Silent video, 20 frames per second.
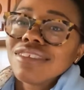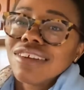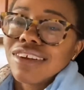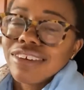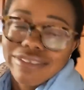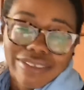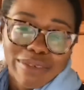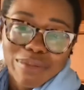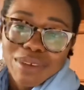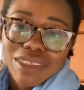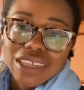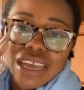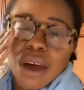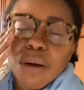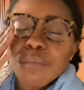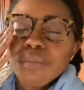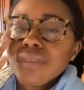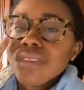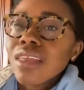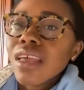No, let me
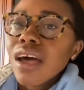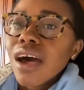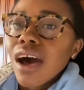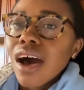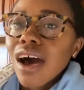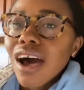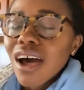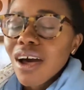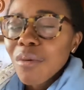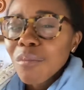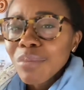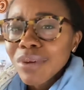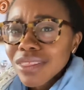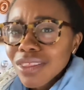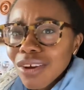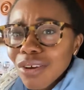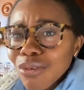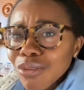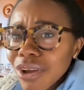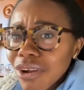stop. But
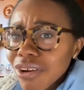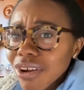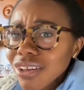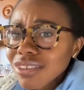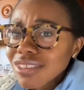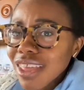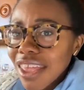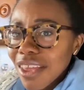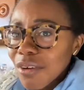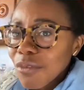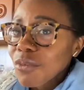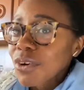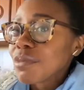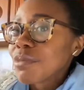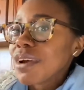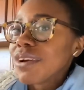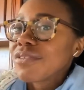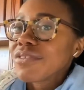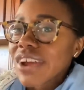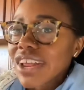no, there is one of
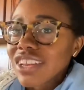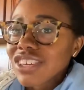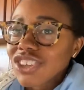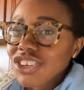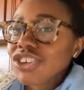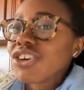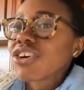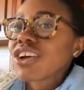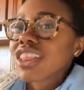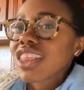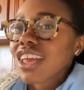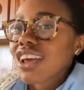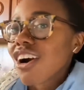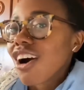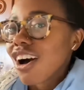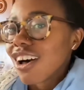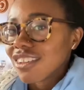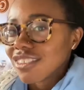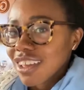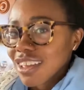my friends jokingly
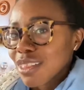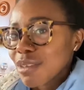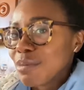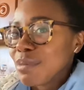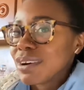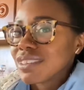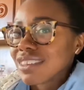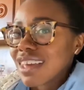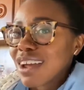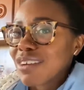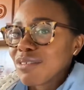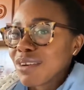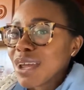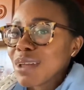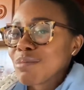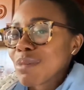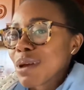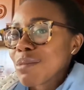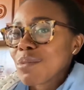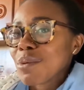calls the books I
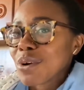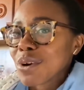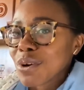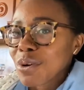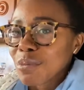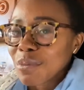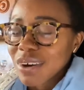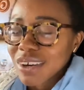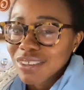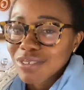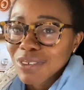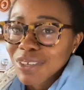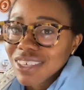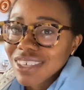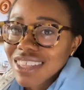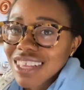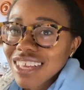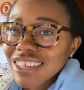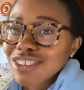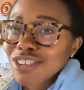read my porno books, which I
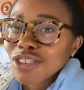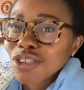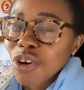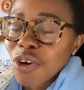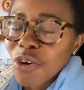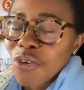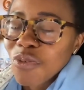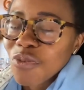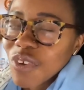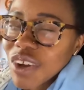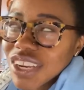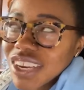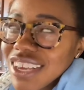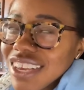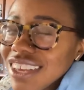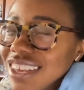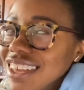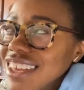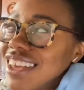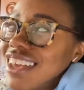think is so
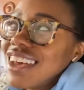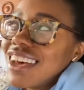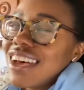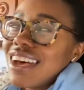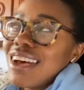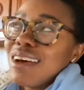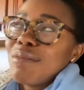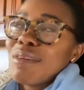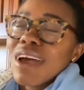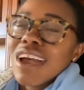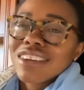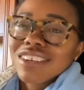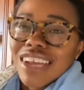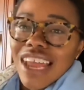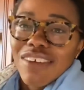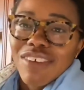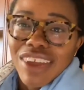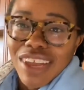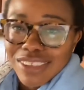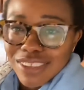funny. I actually
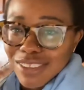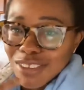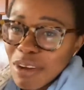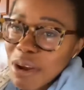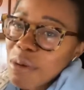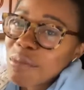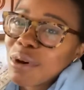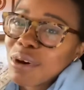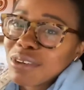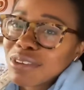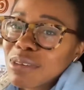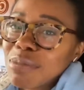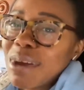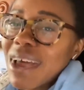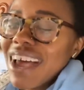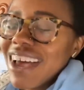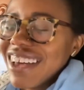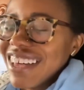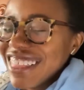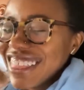have an Instagram post about
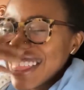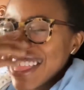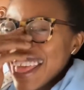that.